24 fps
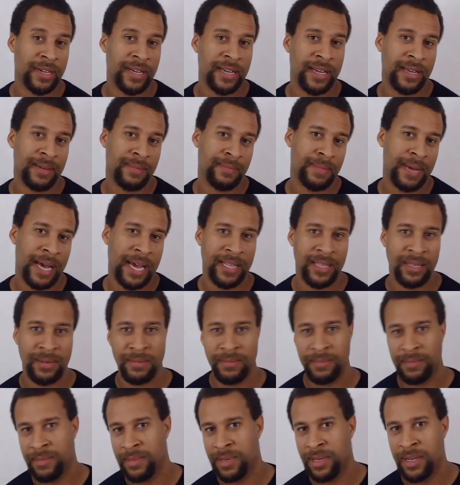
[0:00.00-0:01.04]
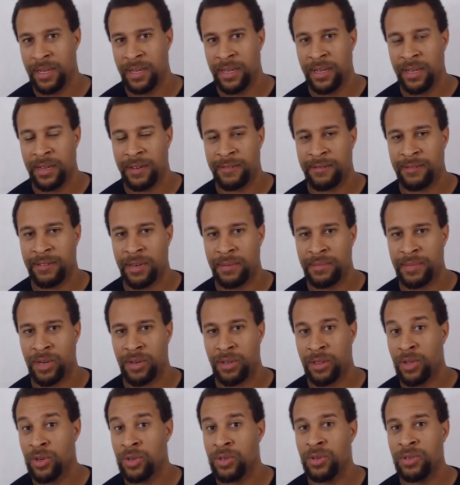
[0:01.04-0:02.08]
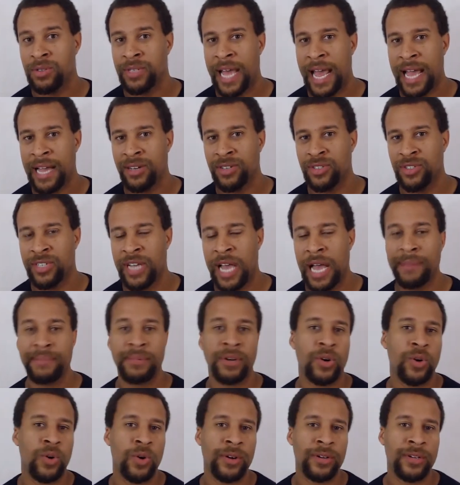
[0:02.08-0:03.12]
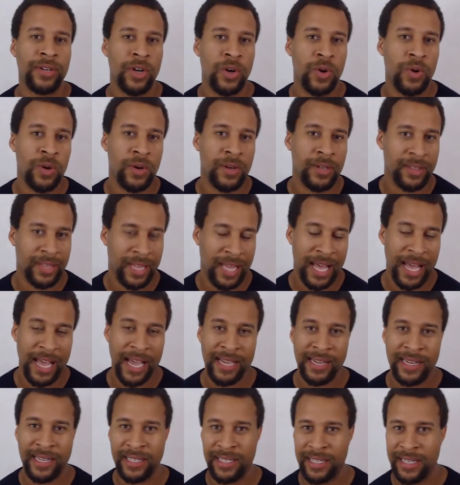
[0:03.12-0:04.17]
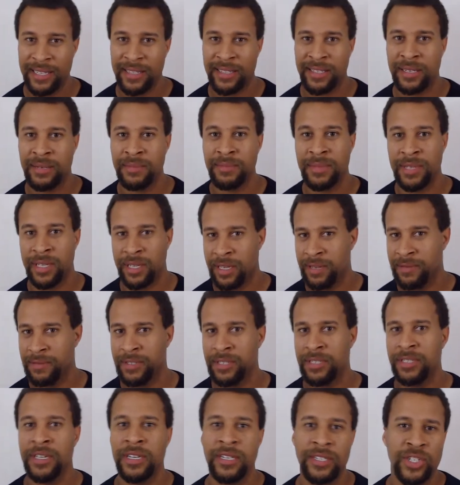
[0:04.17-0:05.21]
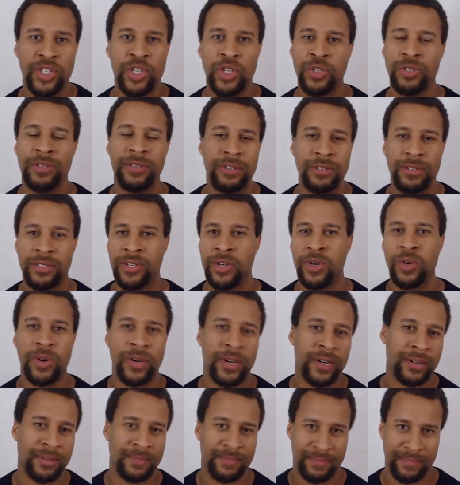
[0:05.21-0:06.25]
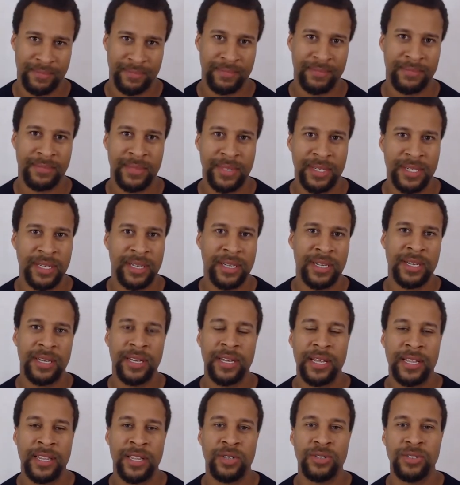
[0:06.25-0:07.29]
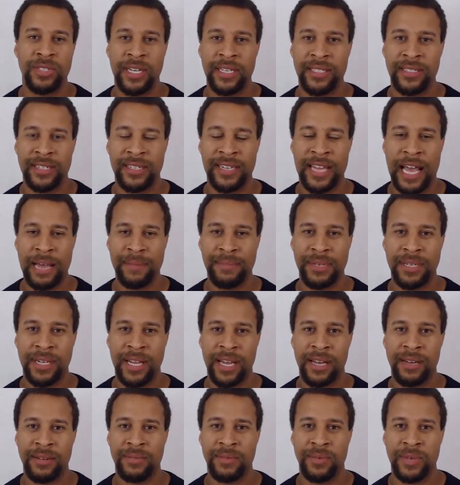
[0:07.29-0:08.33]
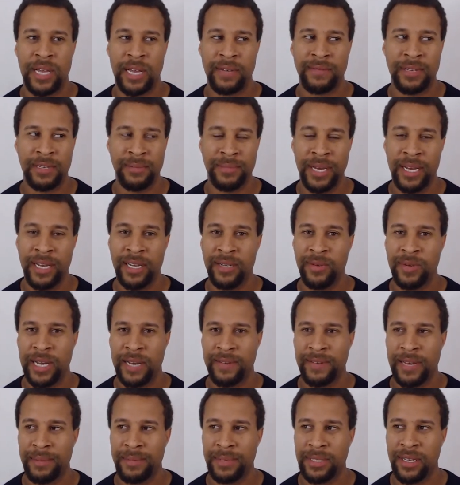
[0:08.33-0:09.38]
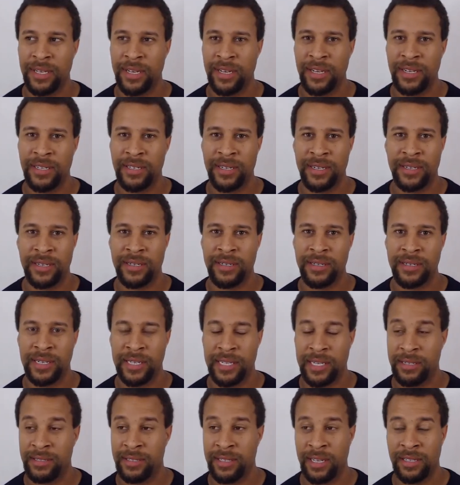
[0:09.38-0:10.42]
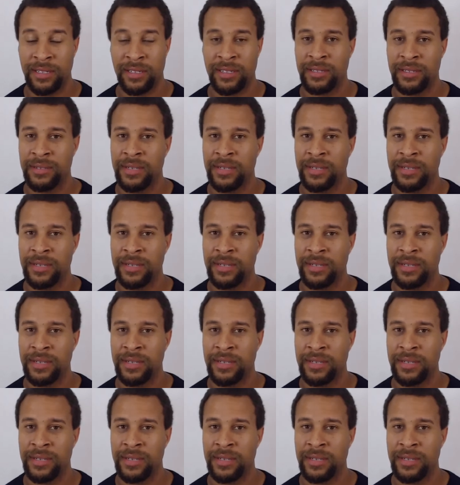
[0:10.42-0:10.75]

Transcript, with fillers: and buy them from your local tackle shop or go online and get them delivered to your door. Those things can happen now. We have eBay, we have Amazon, there, and there's other